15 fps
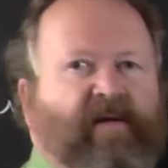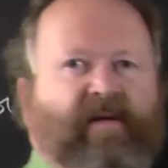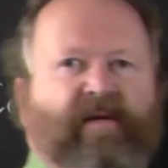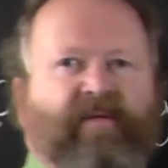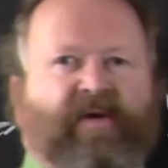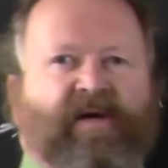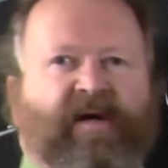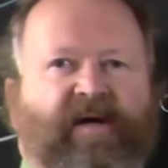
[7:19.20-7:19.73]

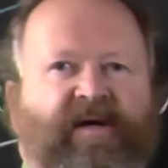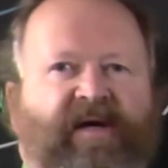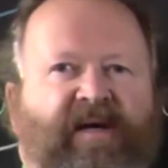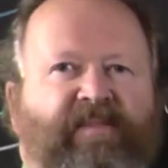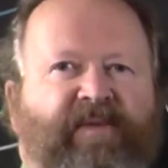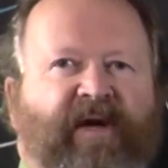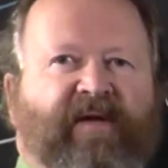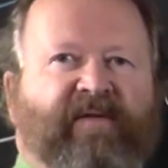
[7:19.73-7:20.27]
The car
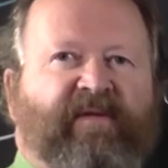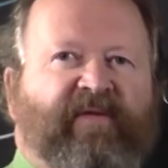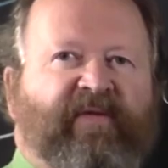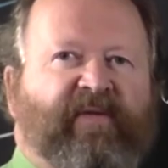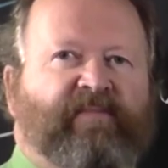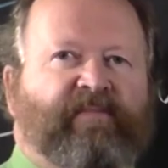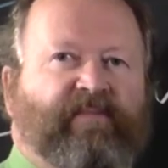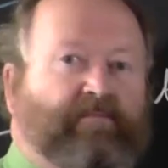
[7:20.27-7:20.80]
came 9th
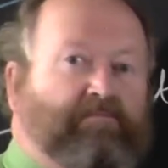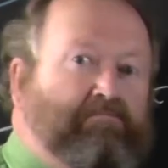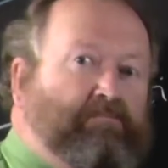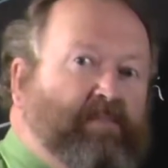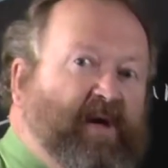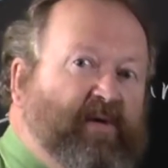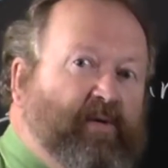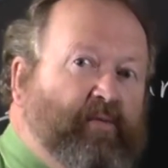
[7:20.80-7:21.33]

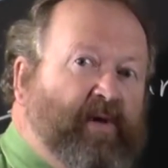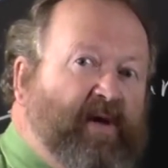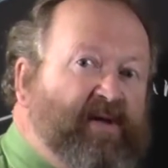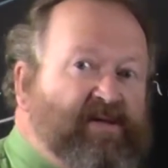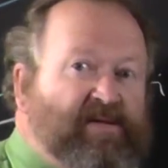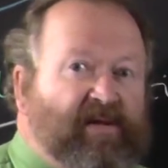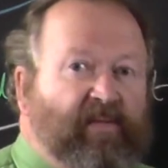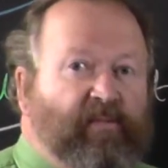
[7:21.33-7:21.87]
in the
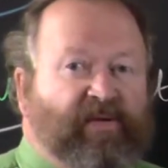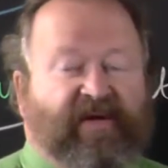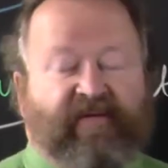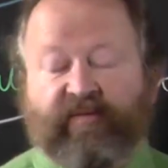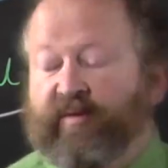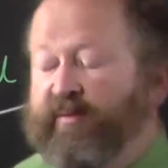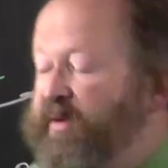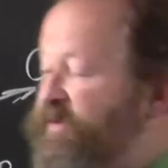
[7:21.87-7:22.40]
race, in
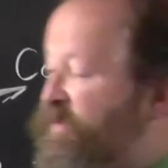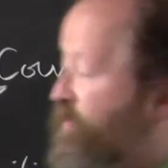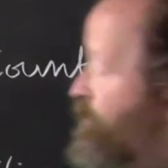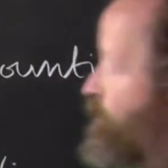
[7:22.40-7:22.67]
whatever it was.